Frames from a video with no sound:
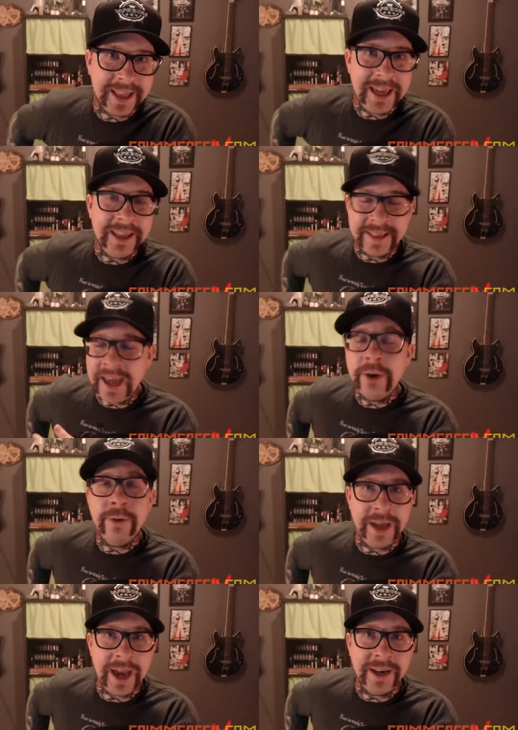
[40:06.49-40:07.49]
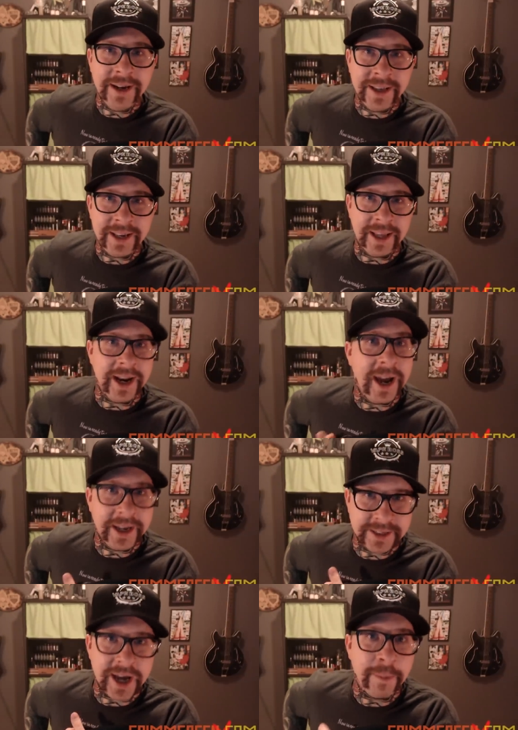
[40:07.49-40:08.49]
They they created it and I
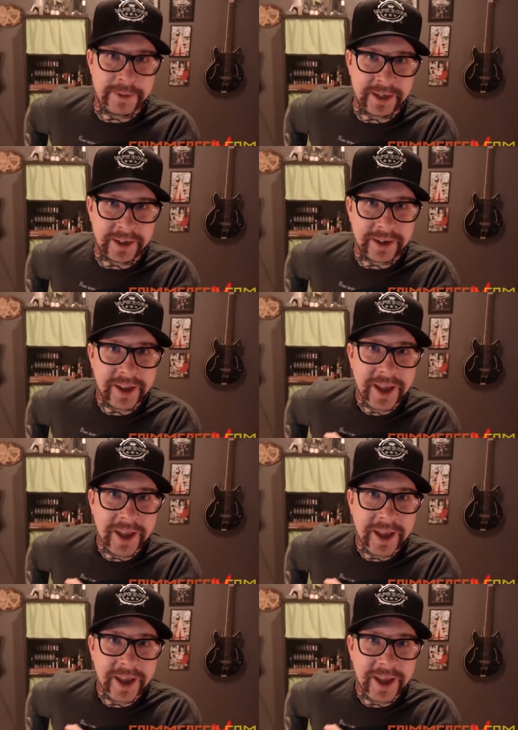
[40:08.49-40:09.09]
adopted it.